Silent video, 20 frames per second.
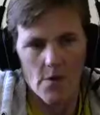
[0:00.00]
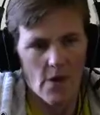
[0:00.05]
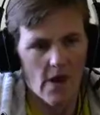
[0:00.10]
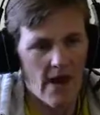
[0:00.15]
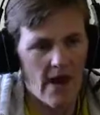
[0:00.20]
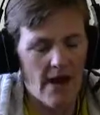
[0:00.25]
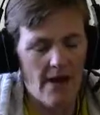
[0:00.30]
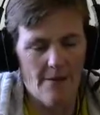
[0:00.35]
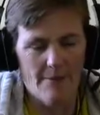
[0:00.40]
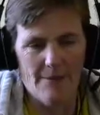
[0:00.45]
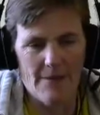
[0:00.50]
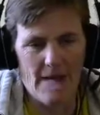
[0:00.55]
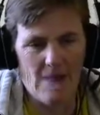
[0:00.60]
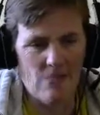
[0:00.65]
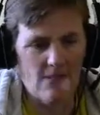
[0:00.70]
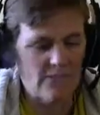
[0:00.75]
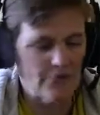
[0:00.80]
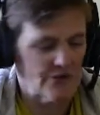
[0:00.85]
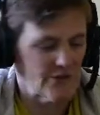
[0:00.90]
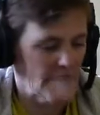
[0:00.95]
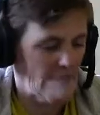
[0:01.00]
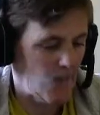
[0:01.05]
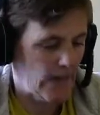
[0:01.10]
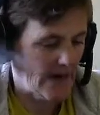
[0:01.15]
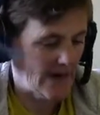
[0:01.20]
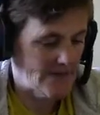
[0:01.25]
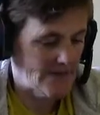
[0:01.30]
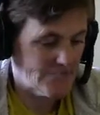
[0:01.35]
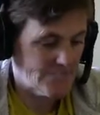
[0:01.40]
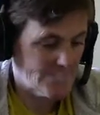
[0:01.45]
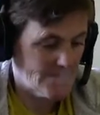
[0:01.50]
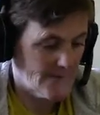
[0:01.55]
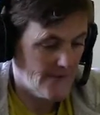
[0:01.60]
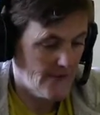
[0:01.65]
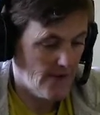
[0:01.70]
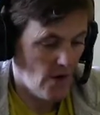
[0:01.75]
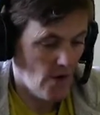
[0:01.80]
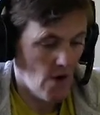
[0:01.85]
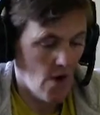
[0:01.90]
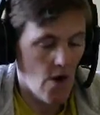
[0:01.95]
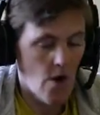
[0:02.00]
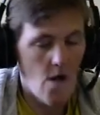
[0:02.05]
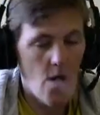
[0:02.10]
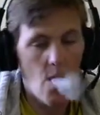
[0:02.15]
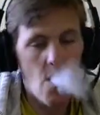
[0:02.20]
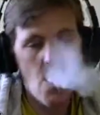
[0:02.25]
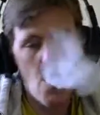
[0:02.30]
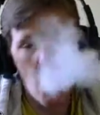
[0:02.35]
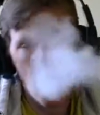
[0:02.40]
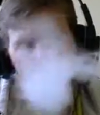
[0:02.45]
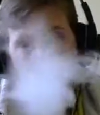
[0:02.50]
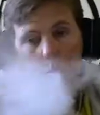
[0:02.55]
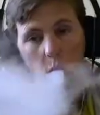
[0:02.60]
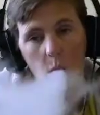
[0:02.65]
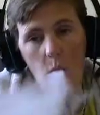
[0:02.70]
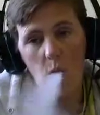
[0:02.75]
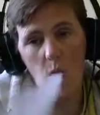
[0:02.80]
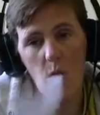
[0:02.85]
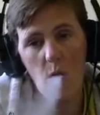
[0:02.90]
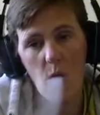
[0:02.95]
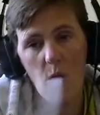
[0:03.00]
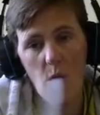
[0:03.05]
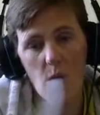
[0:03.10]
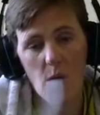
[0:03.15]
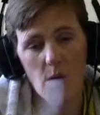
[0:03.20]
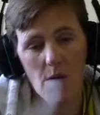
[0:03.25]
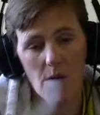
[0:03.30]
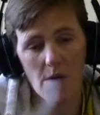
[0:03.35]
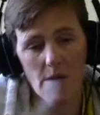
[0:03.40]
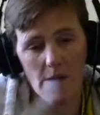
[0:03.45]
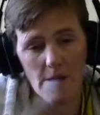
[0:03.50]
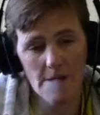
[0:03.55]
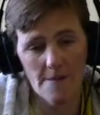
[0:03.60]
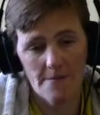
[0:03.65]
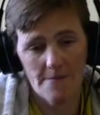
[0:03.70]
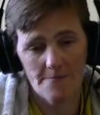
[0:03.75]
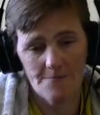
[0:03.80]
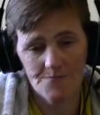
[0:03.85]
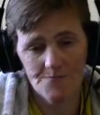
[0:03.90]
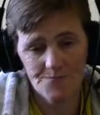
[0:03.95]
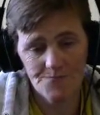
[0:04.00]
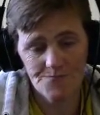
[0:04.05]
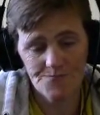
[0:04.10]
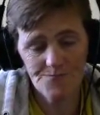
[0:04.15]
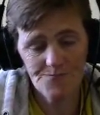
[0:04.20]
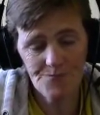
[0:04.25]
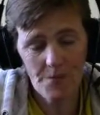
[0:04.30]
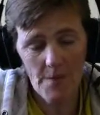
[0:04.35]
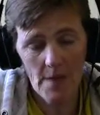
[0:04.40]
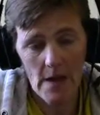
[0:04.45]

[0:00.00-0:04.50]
it? I apologize. Oh, okay. Is this the power thing?